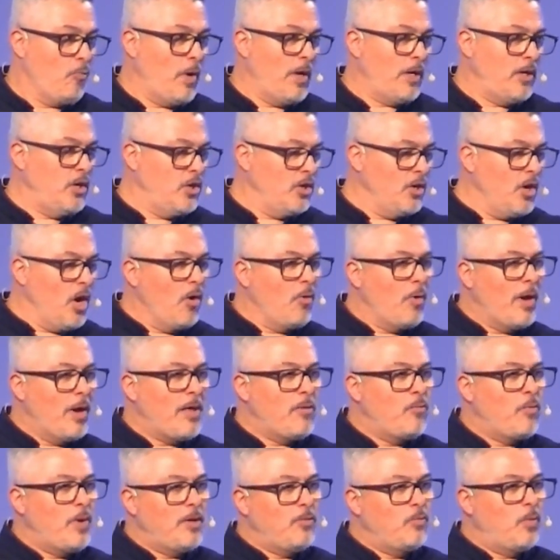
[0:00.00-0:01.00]
When
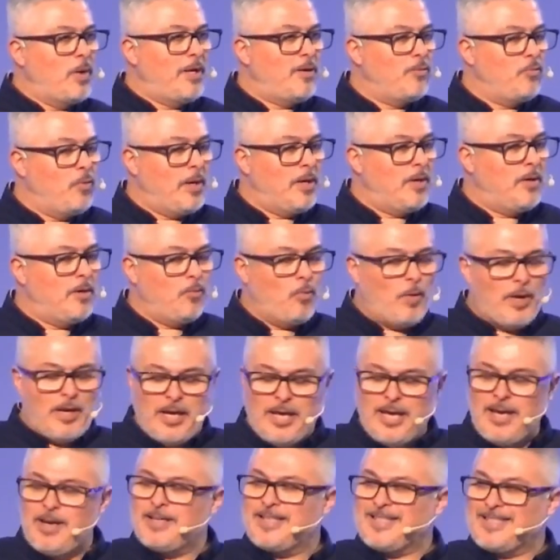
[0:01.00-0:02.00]

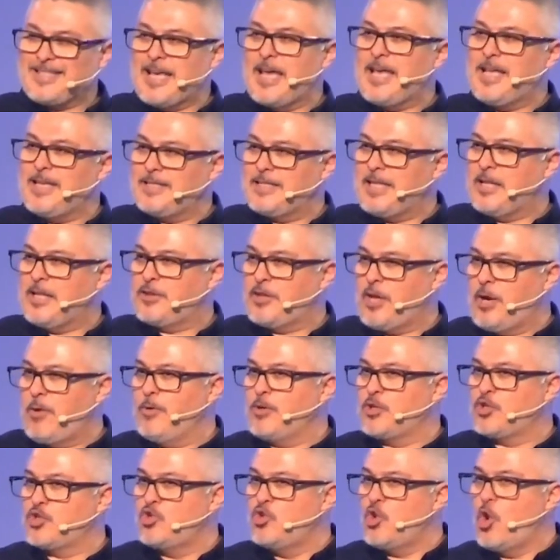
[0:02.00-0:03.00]
he says that
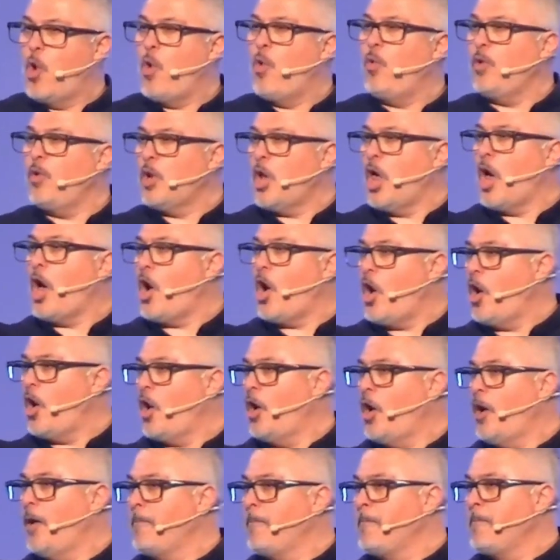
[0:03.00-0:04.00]
there is no
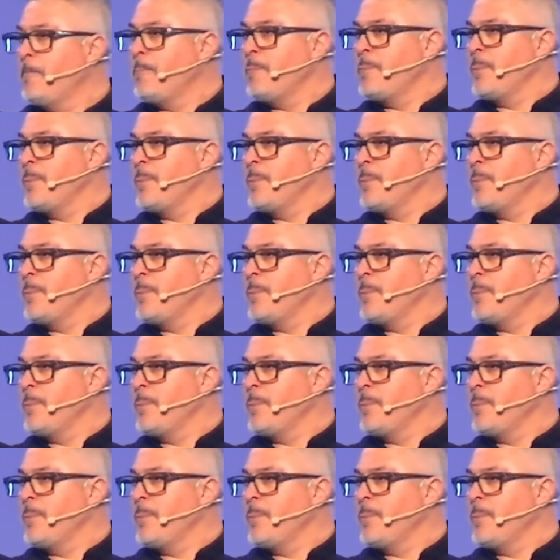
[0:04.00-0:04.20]
law